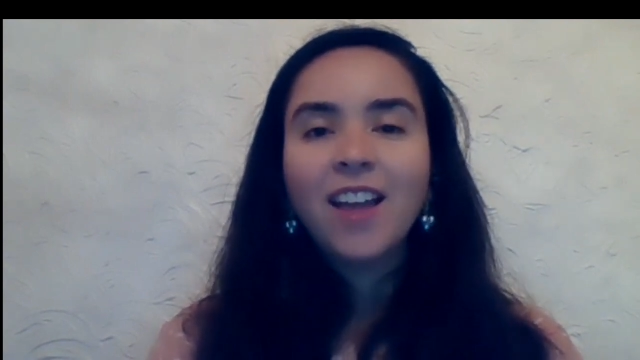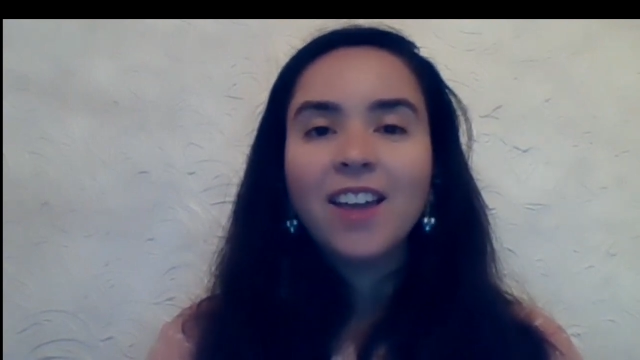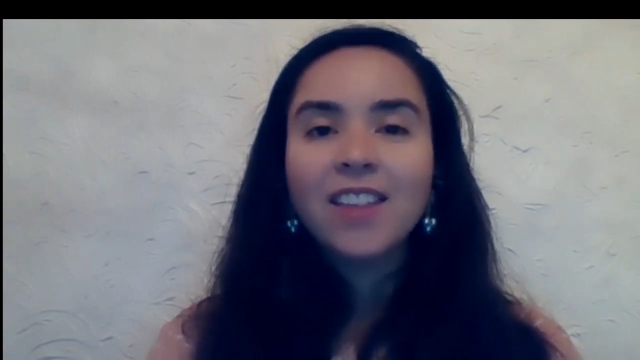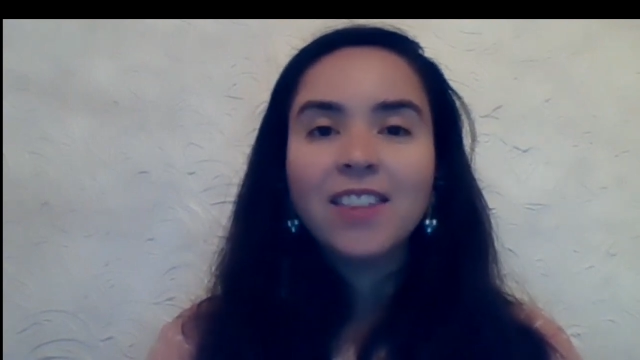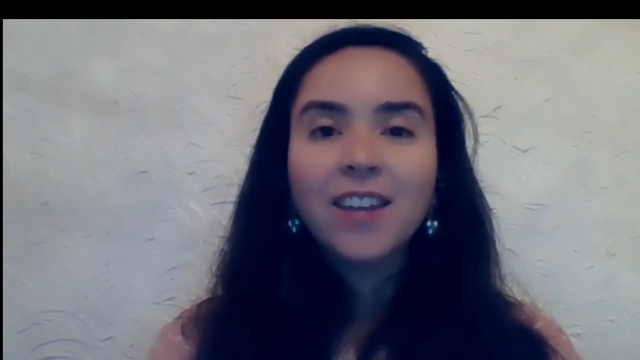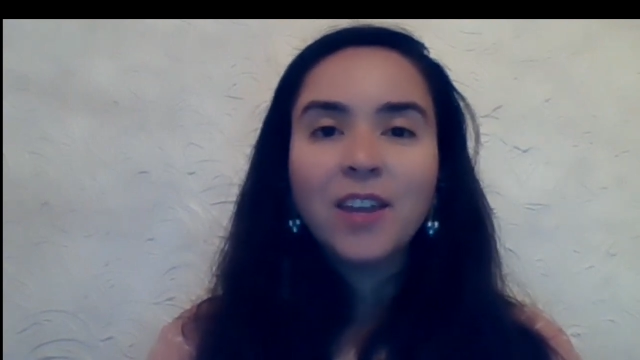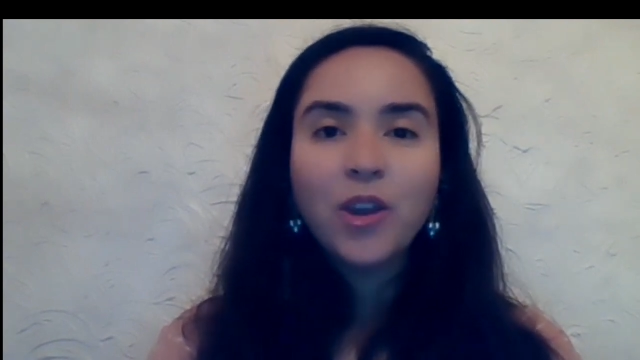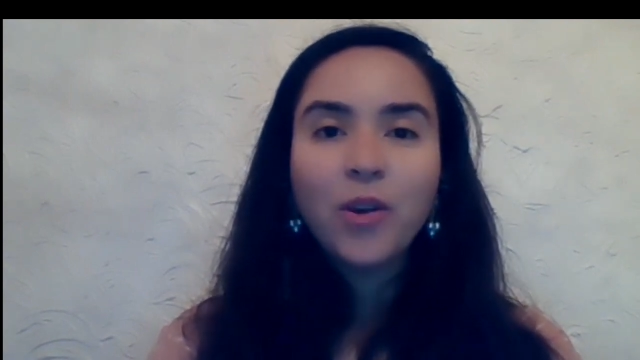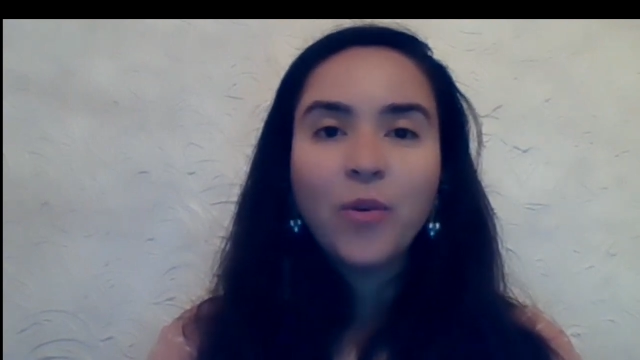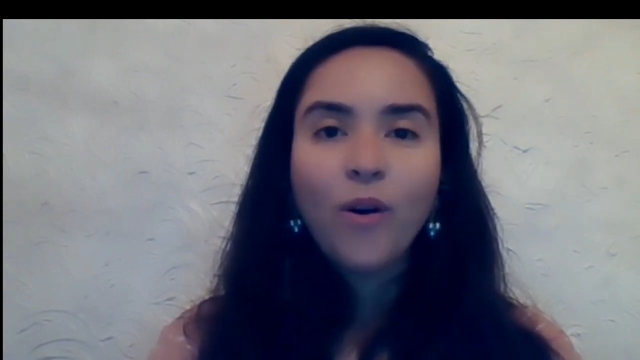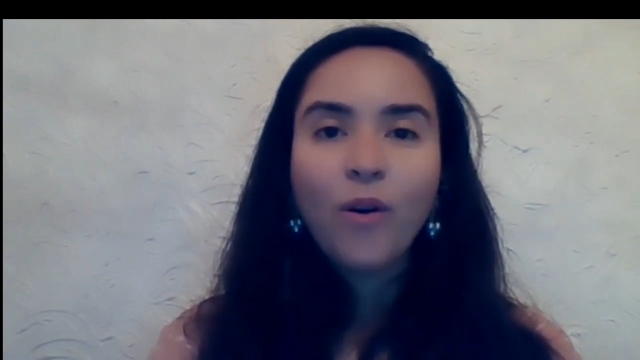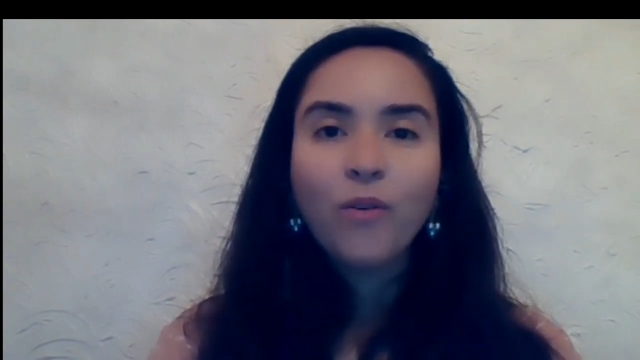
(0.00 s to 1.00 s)
And thank
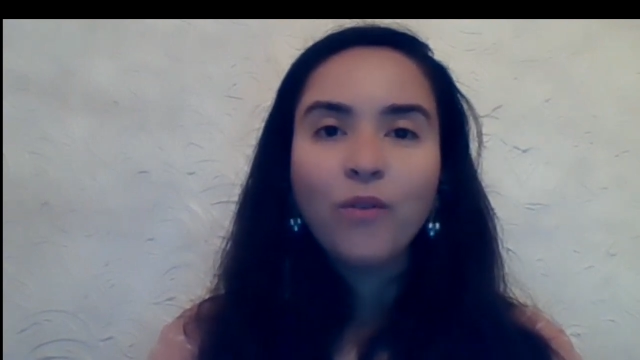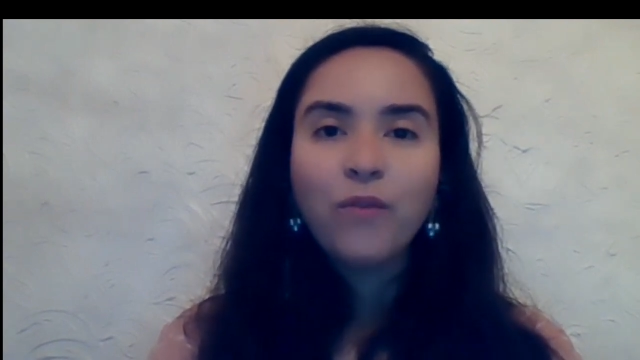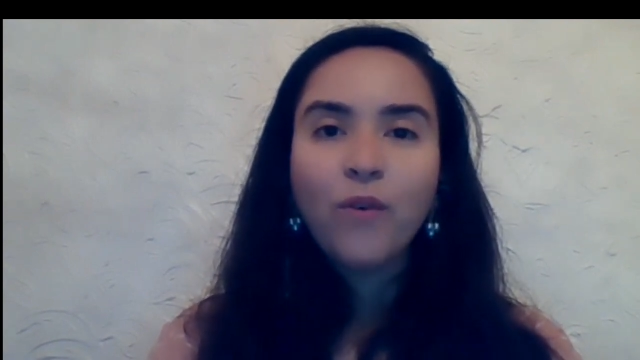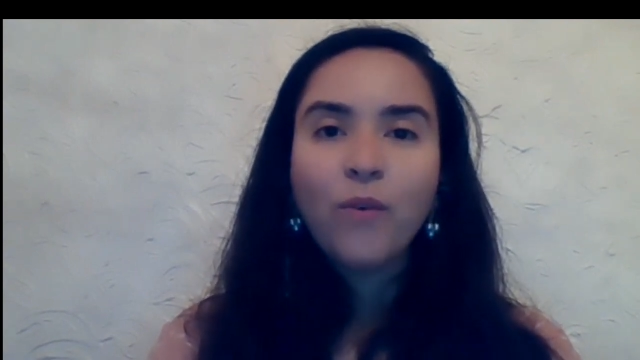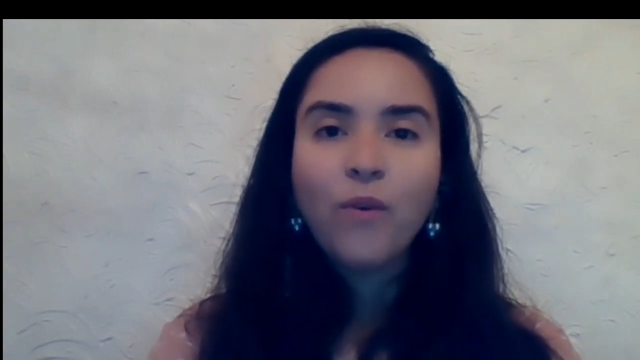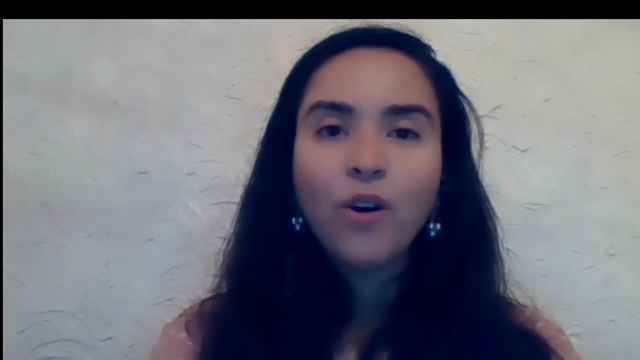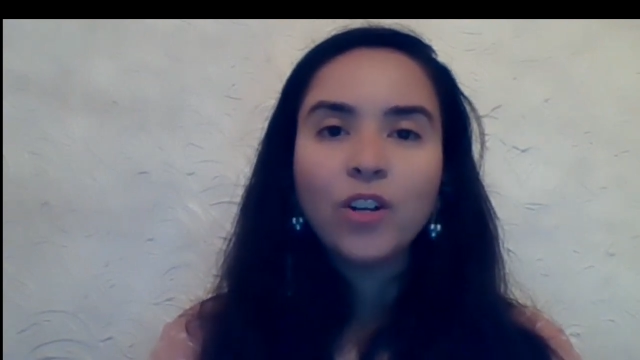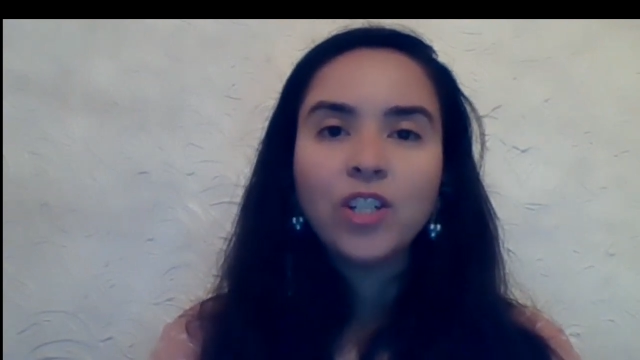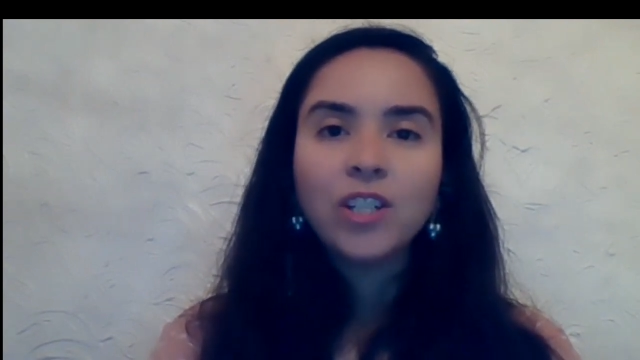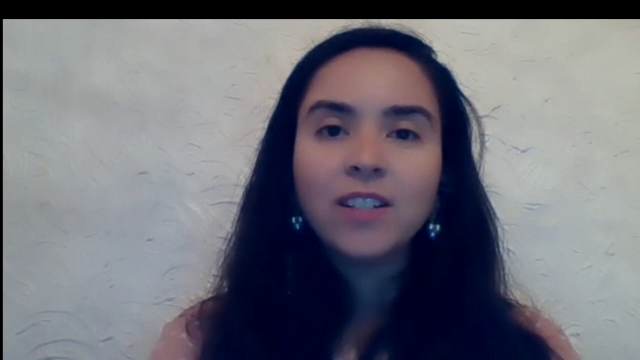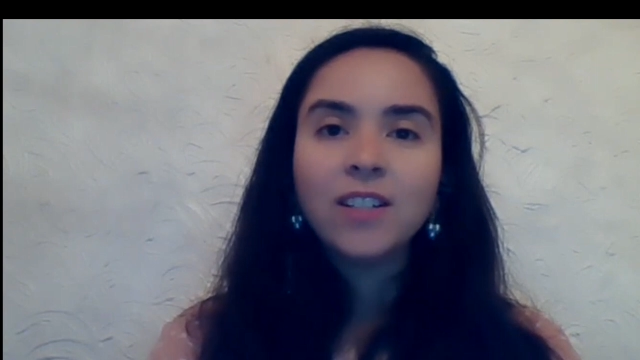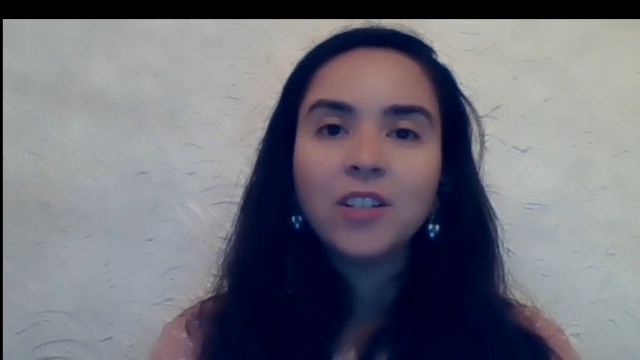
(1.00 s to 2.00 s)
you all for
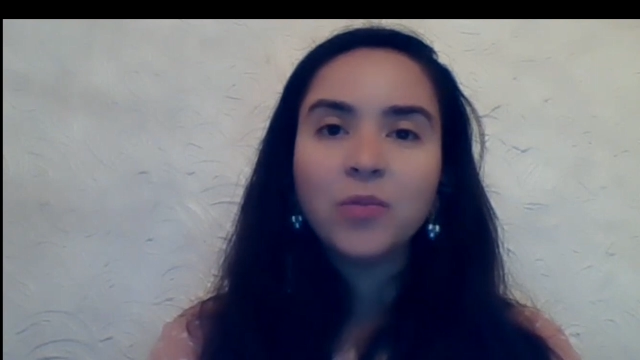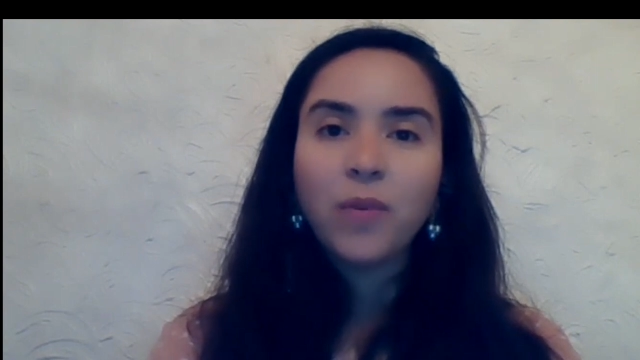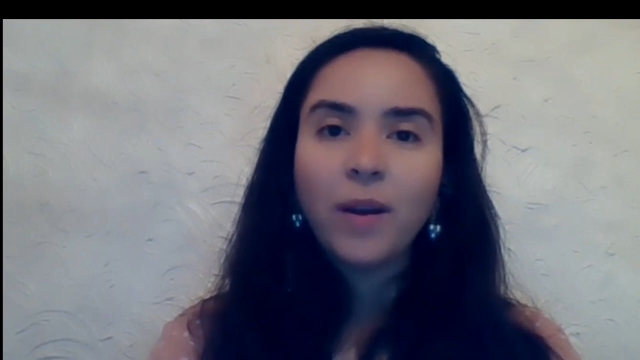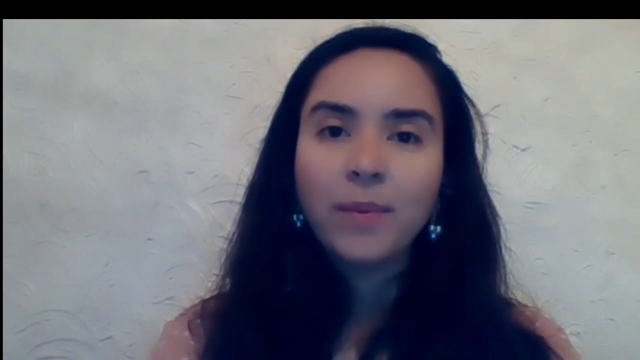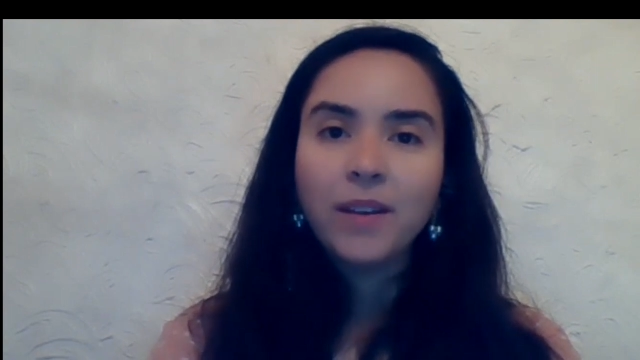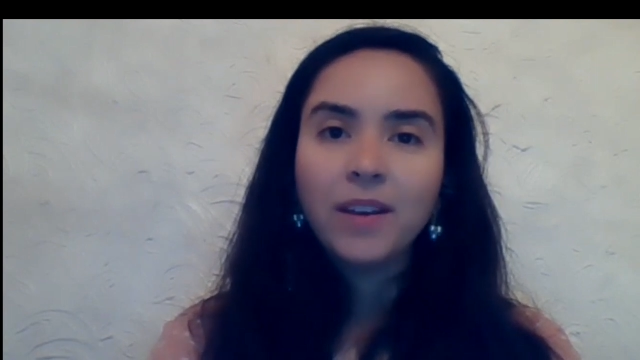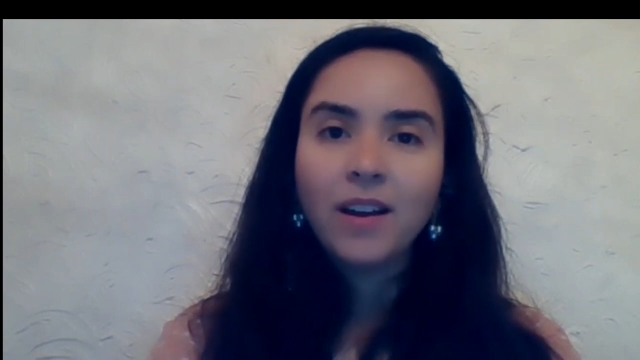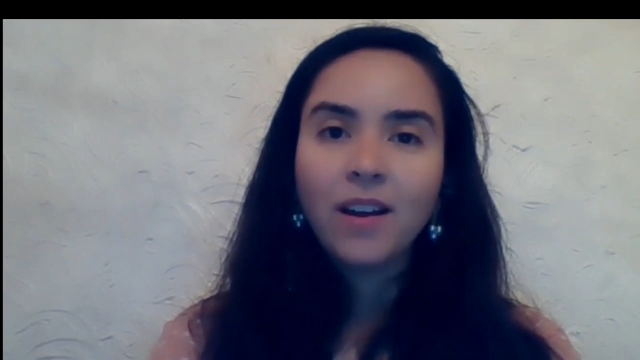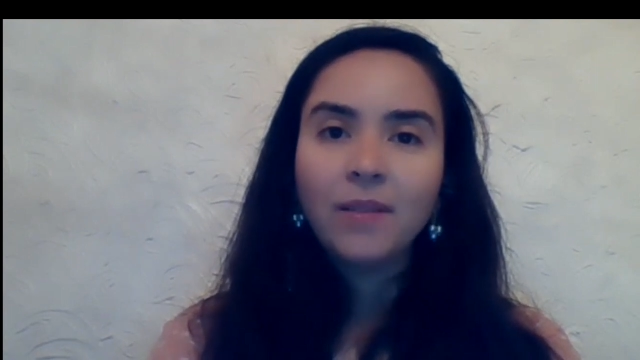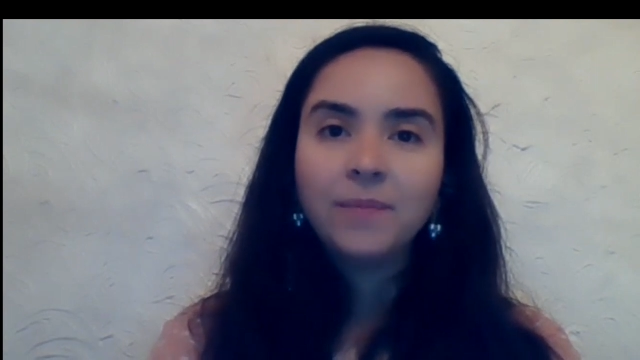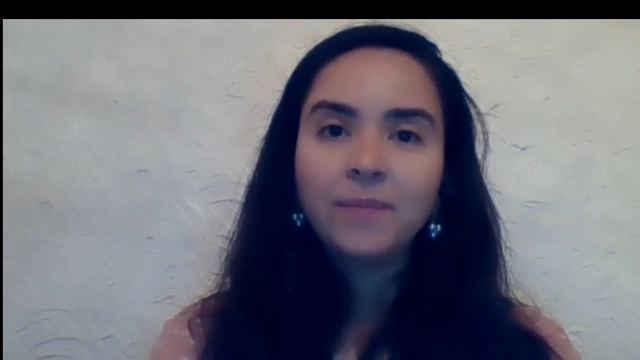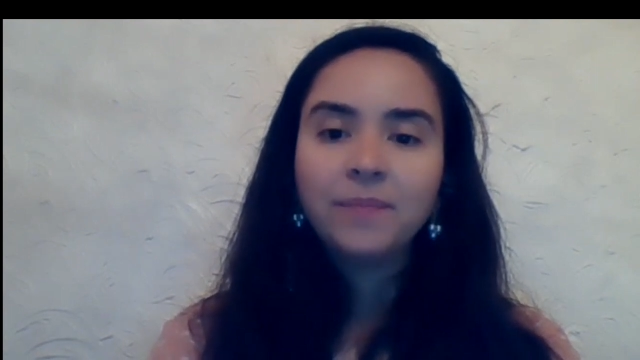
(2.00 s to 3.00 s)
watching this
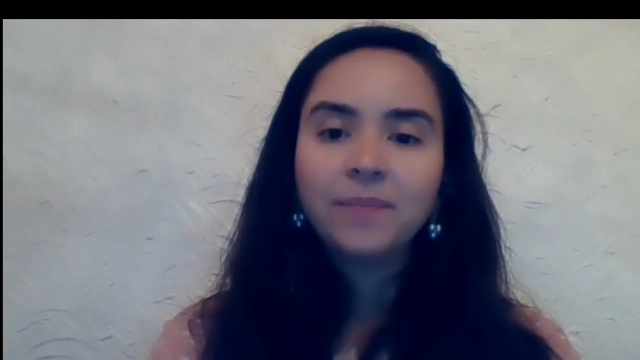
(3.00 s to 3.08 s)
webinar.